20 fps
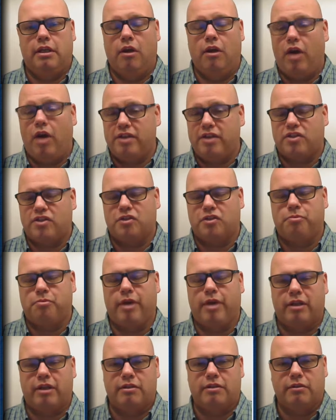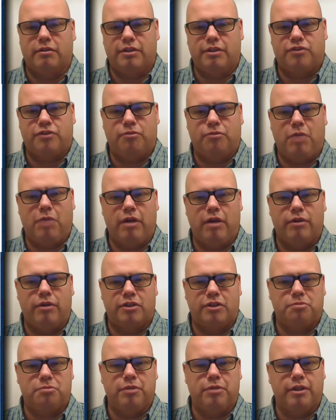I suspect, at least from my own
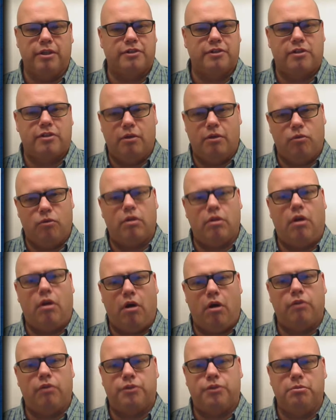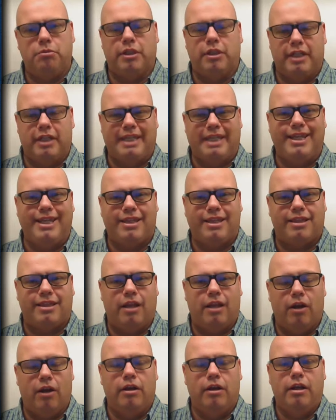experience, that we'll ultimately get
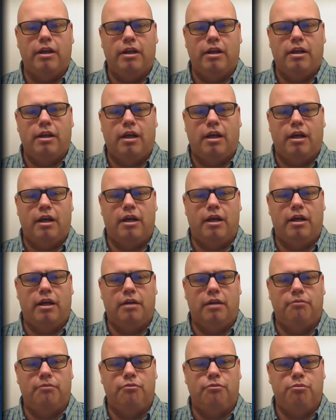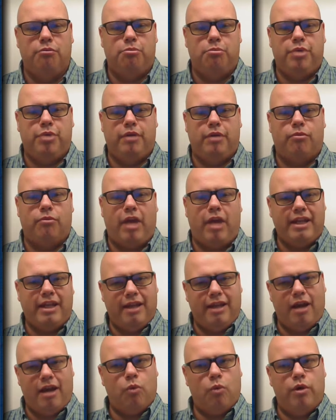there. But right
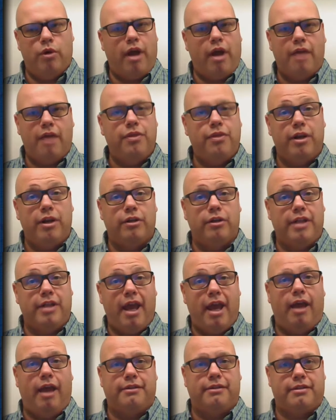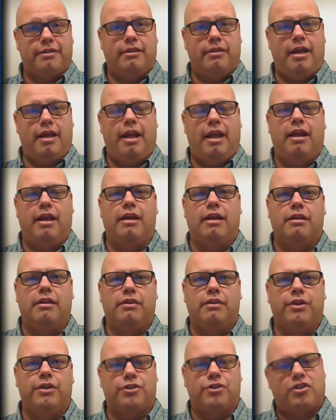now we're not there yet, and
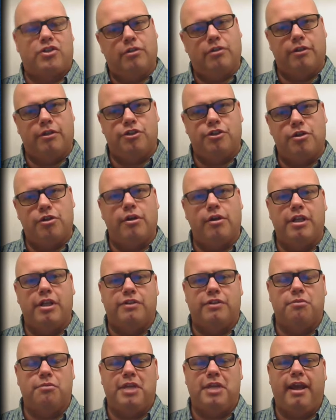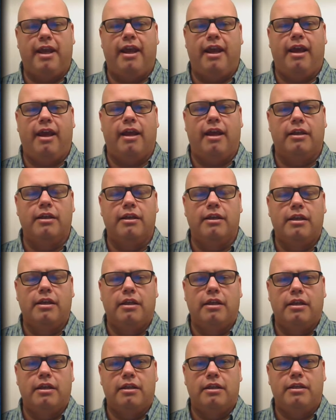there's still a journey to be had.
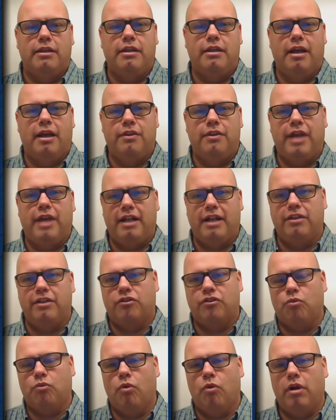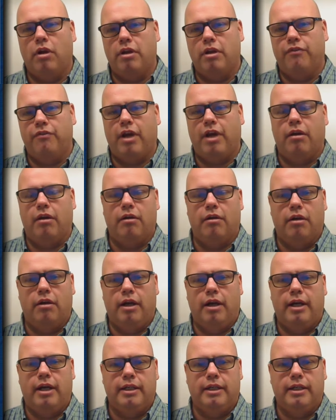Yet that is one of our